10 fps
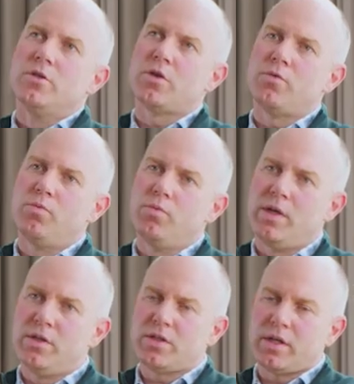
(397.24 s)
So
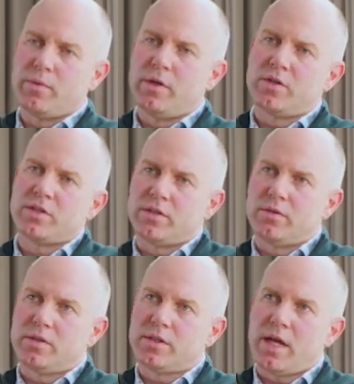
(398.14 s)
in the study, we looked
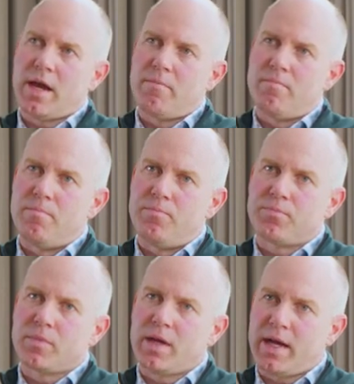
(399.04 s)
at
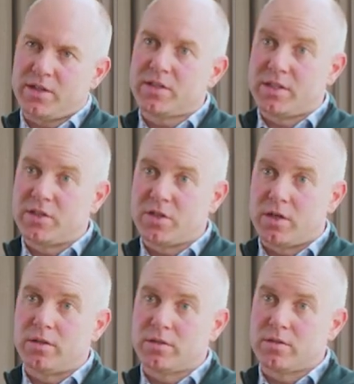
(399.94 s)
anaesthetic
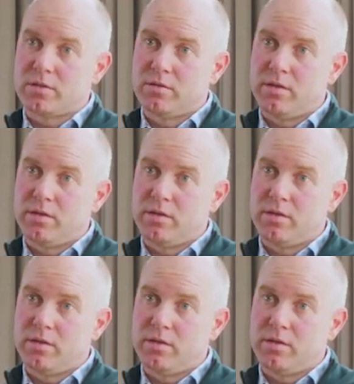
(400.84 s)
charts